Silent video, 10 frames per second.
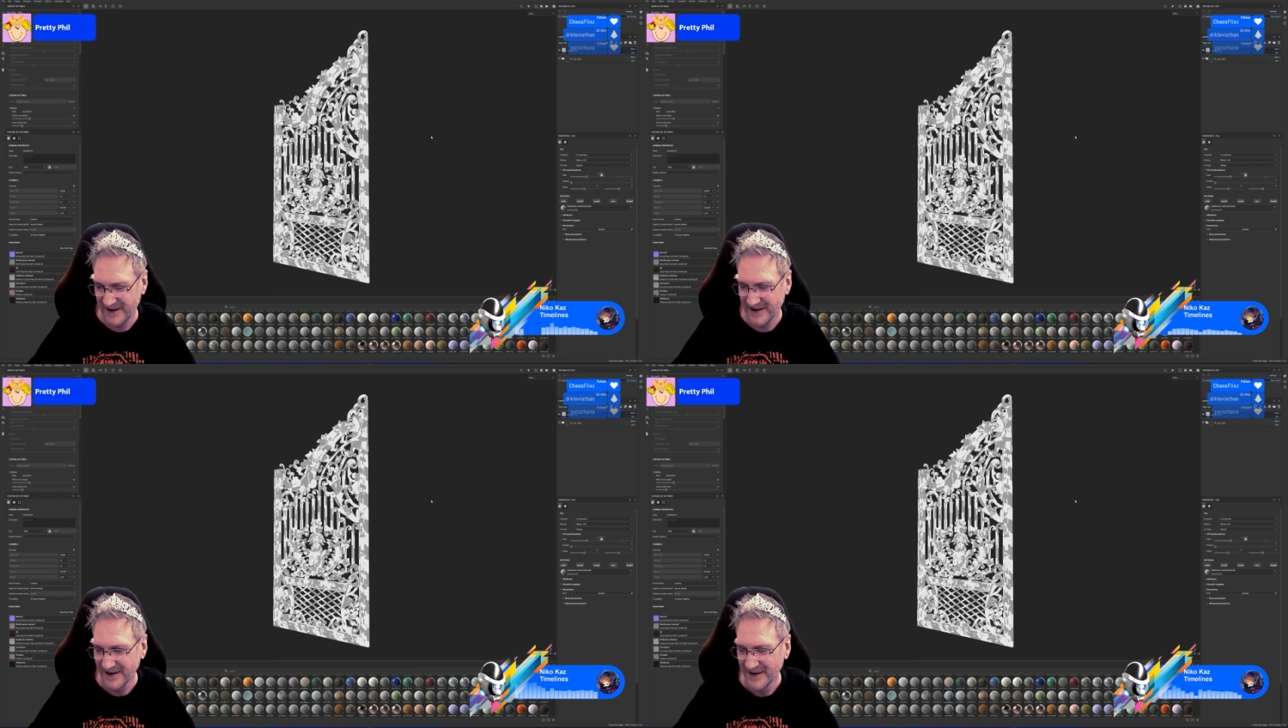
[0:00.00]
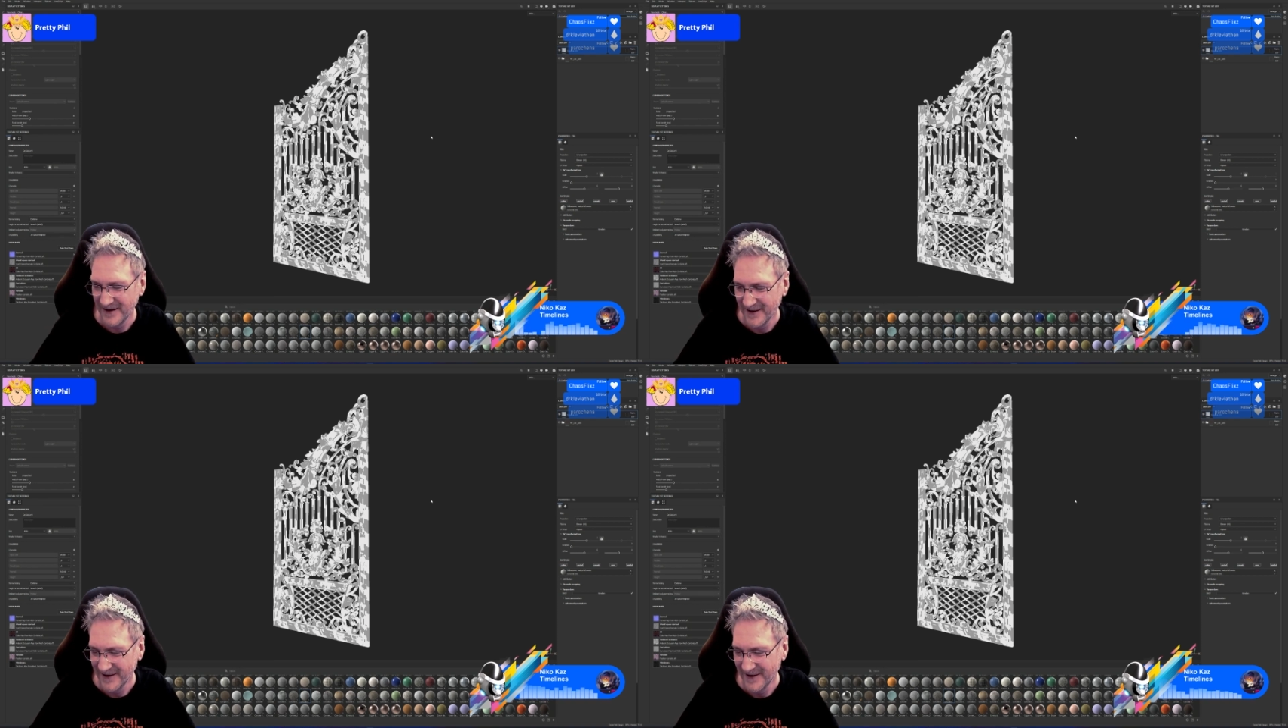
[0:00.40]
there.
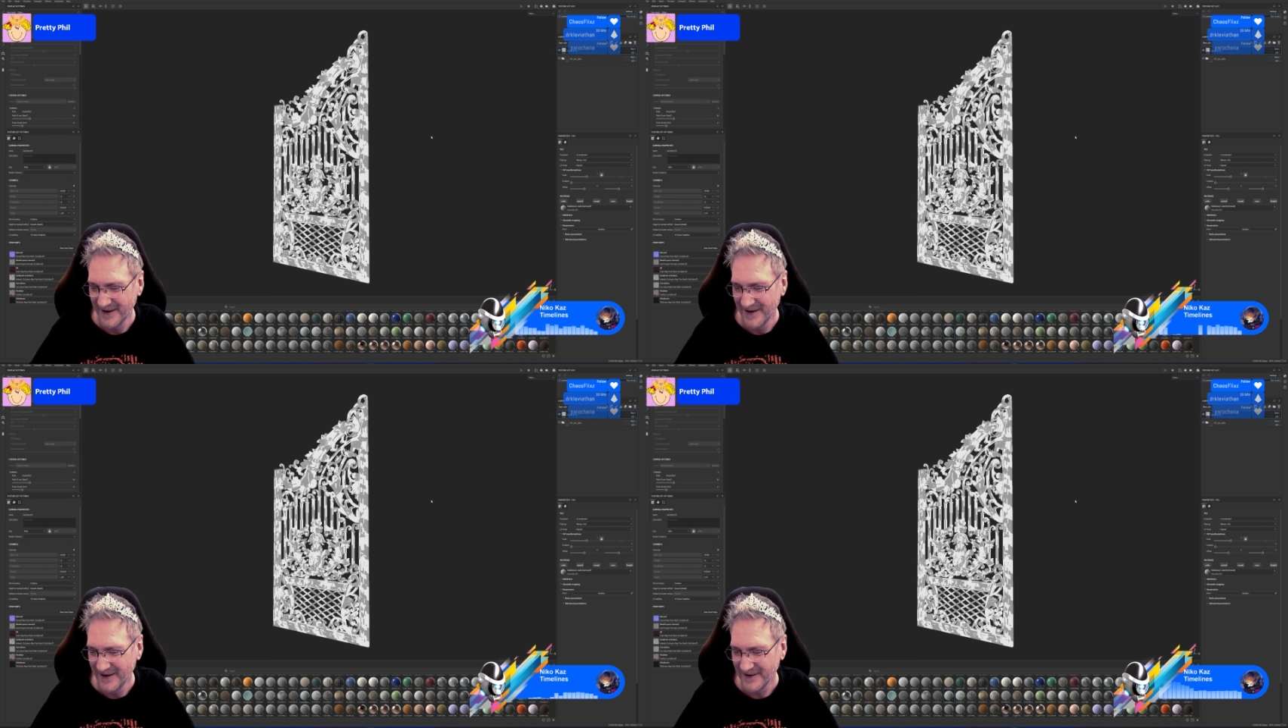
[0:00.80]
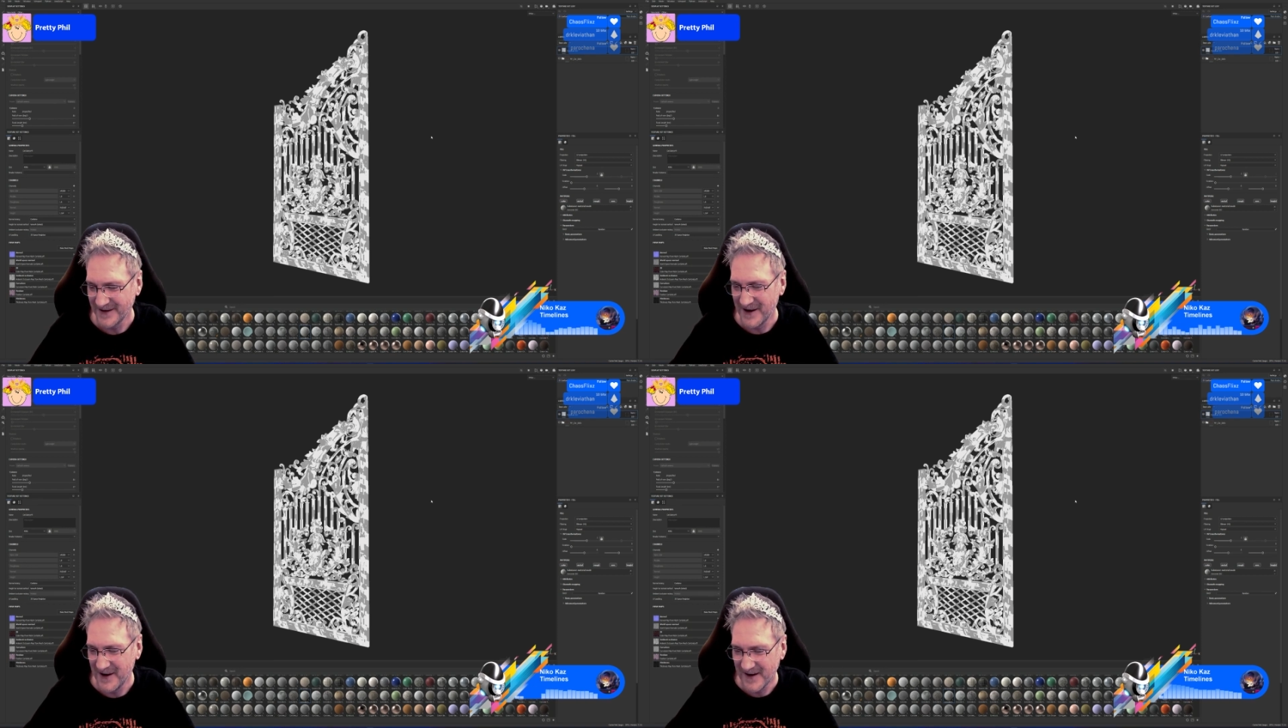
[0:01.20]

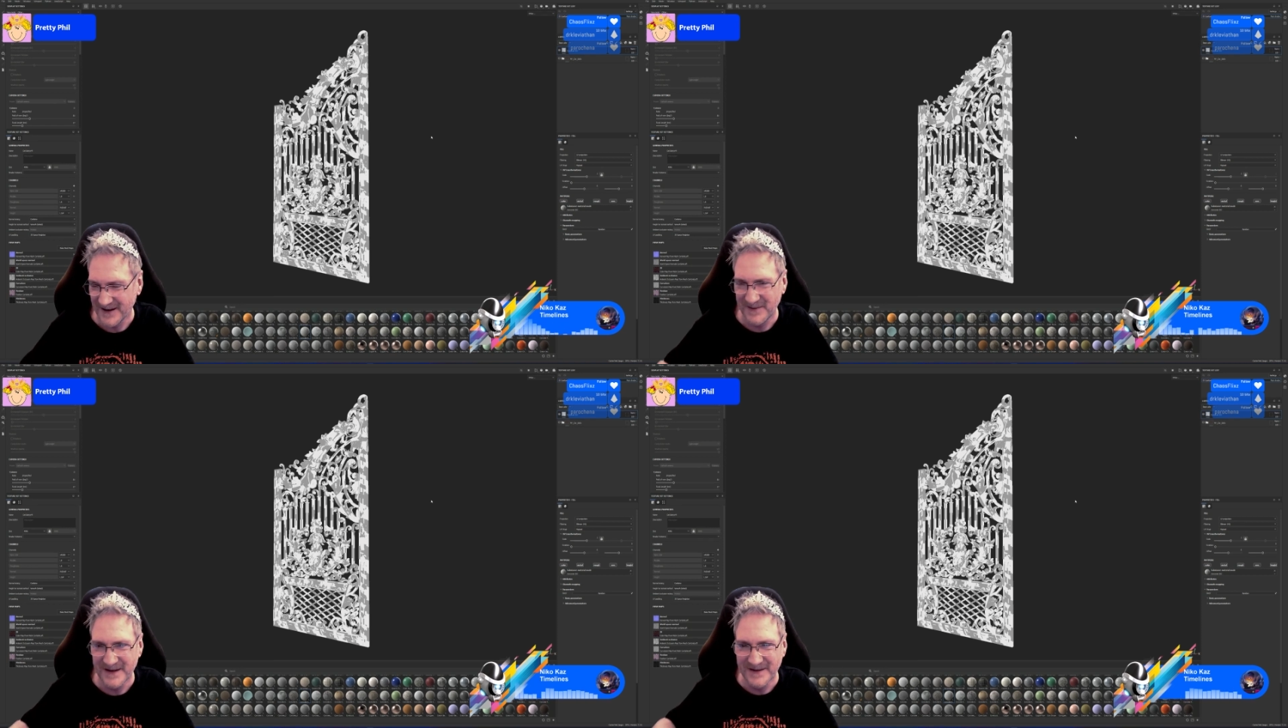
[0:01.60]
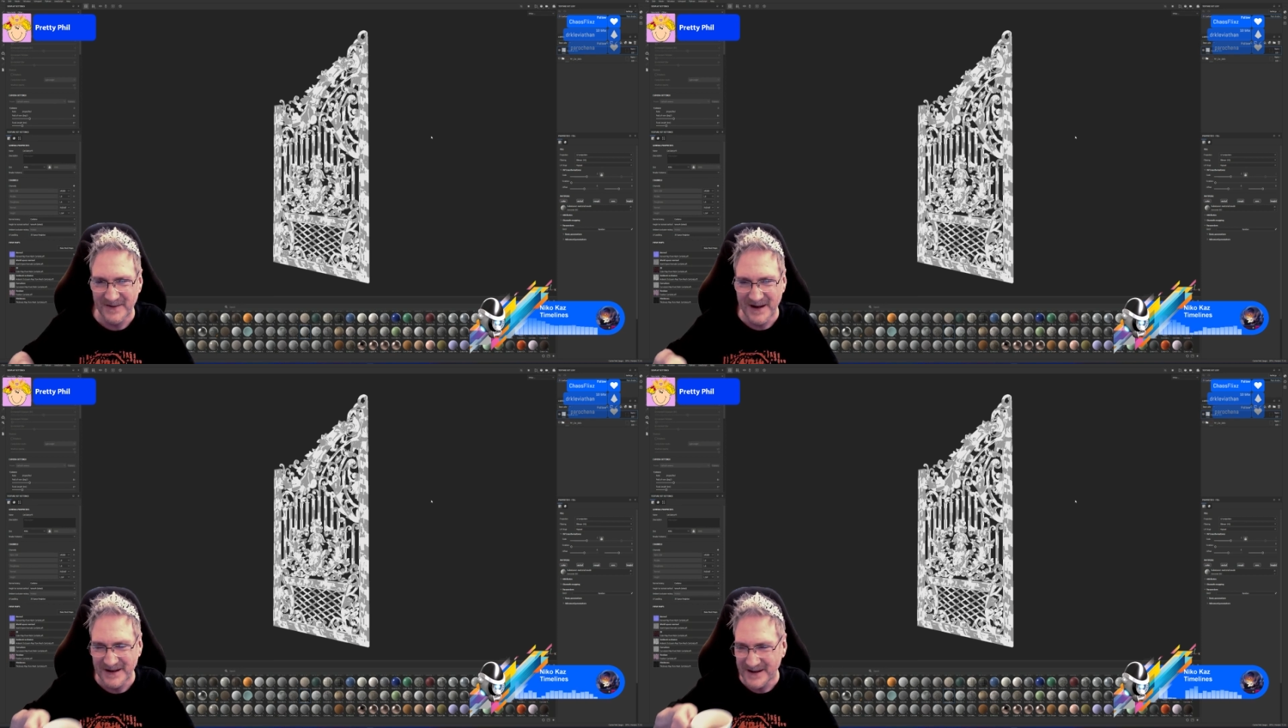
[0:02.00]
I know how
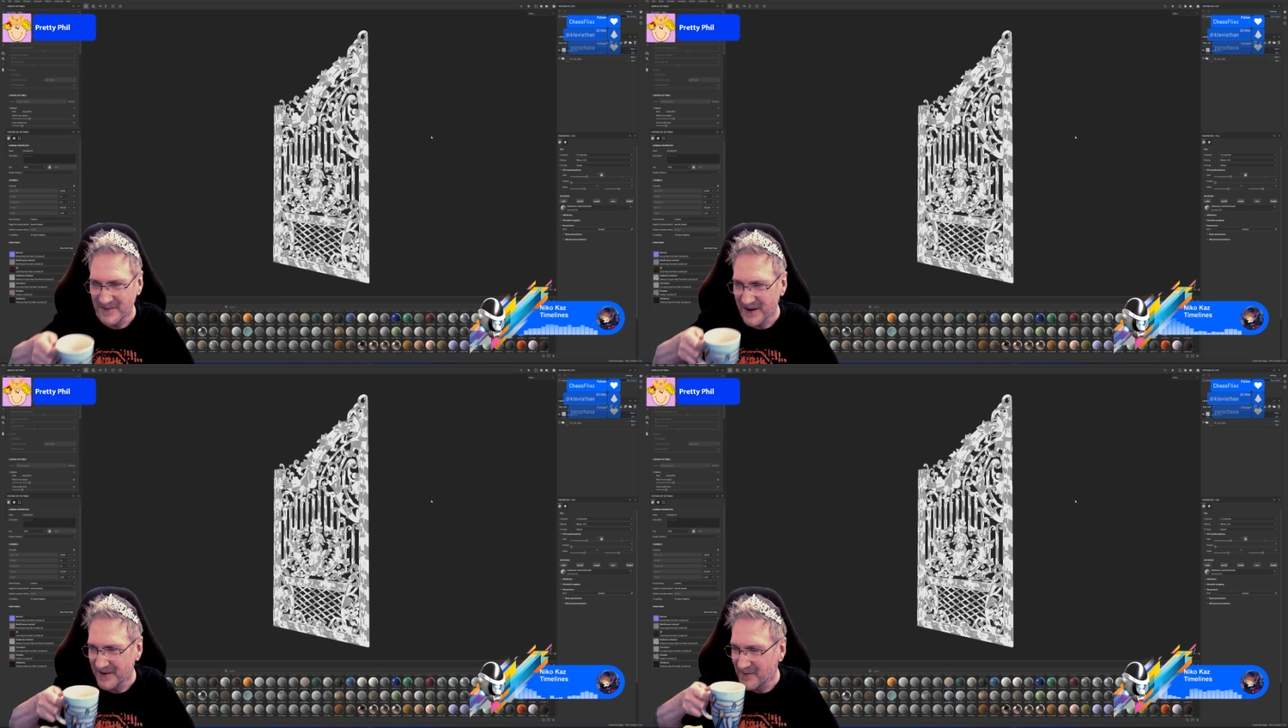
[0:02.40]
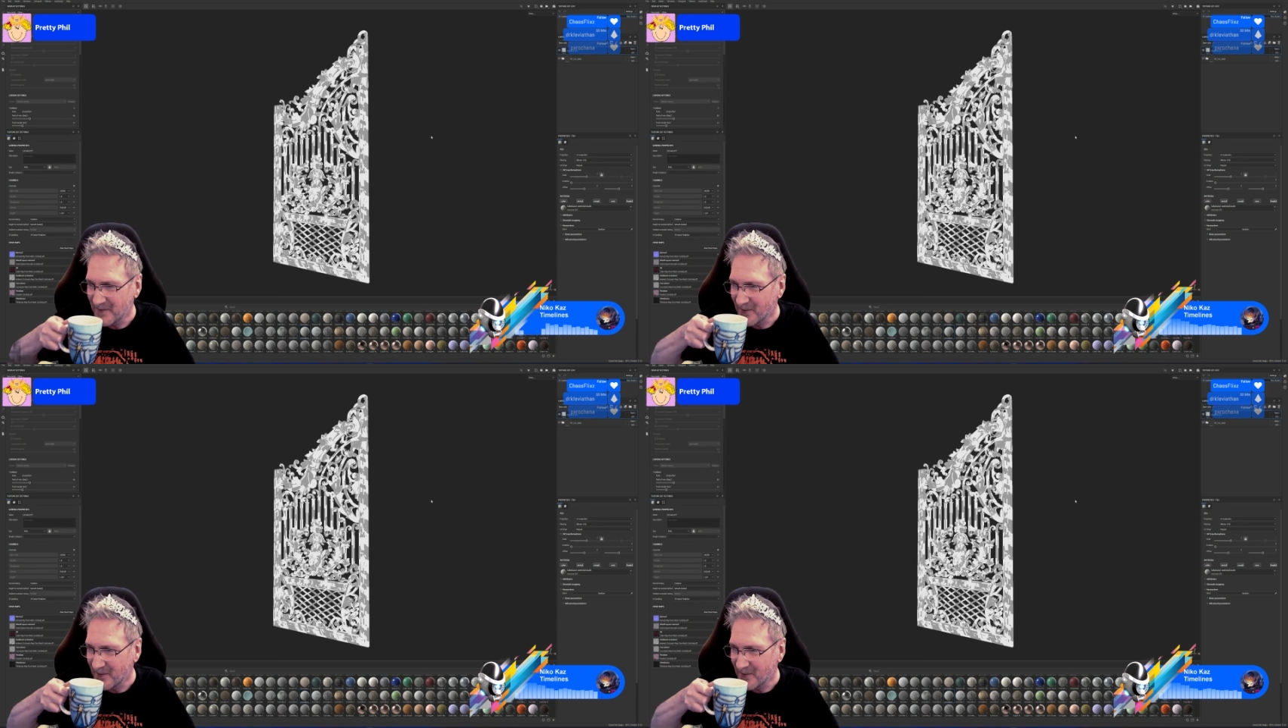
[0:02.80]
expensive kids can be.